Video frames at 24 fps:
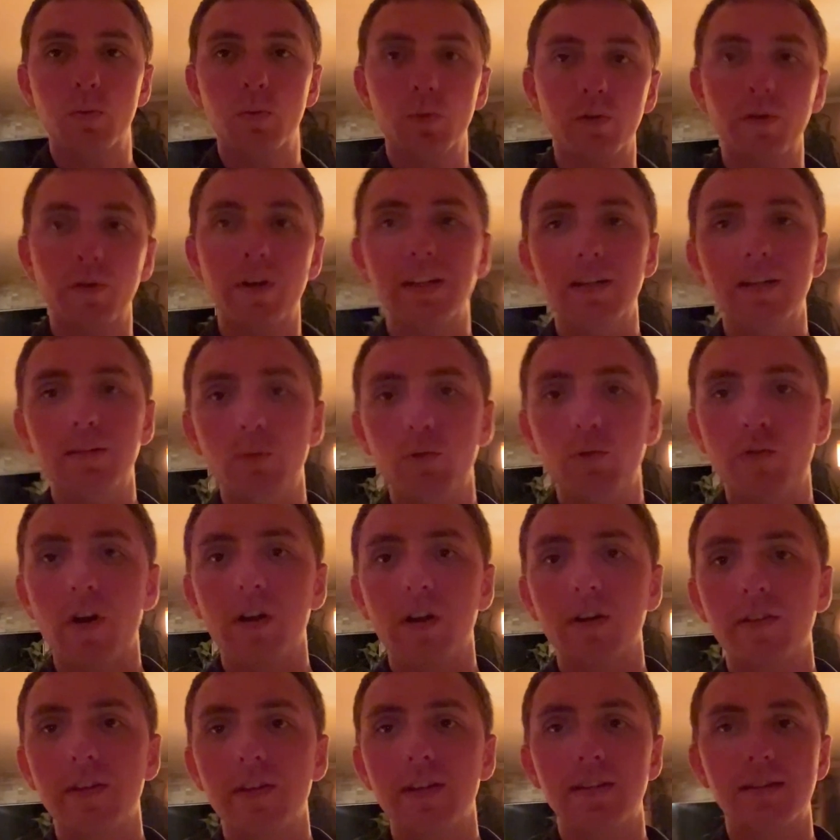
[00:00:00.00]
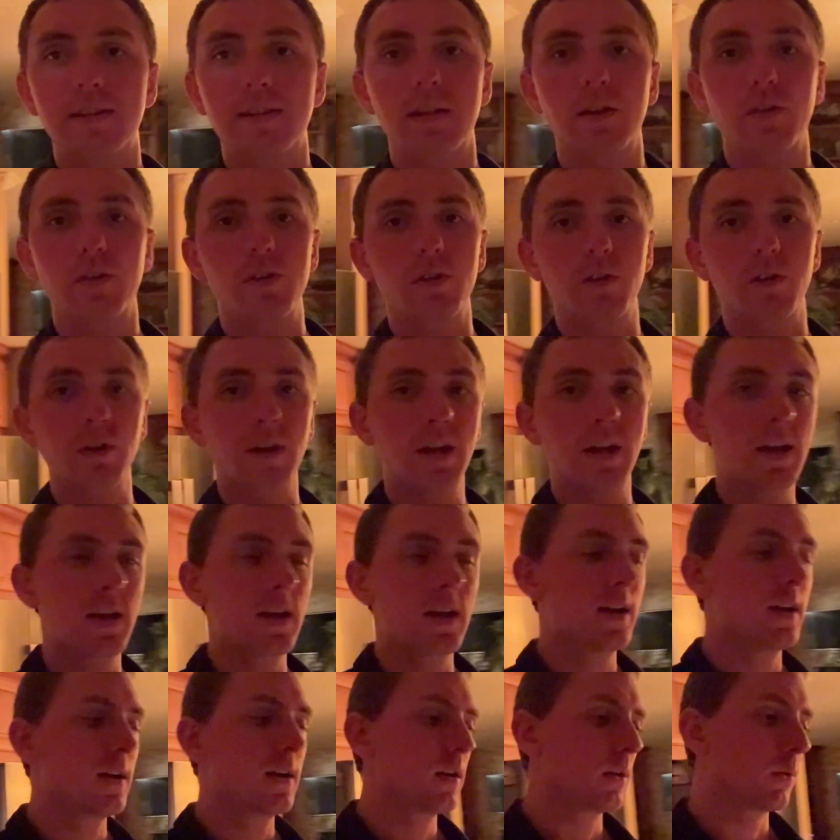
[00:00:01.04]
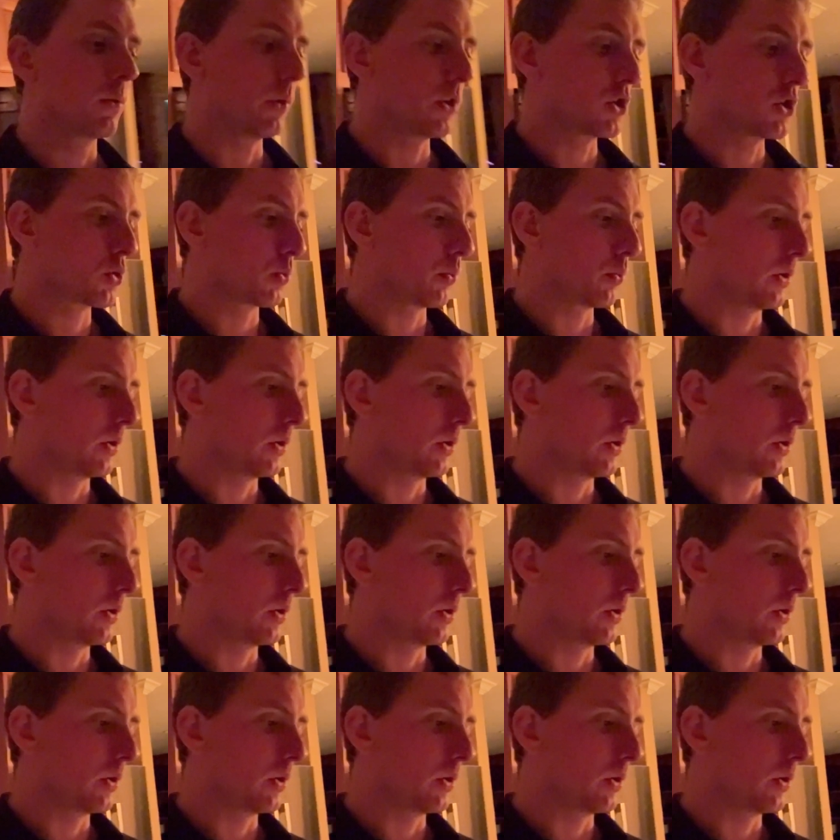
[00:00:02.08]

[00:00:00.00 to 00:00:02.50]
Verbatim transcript: We're ready to move on to the interior, which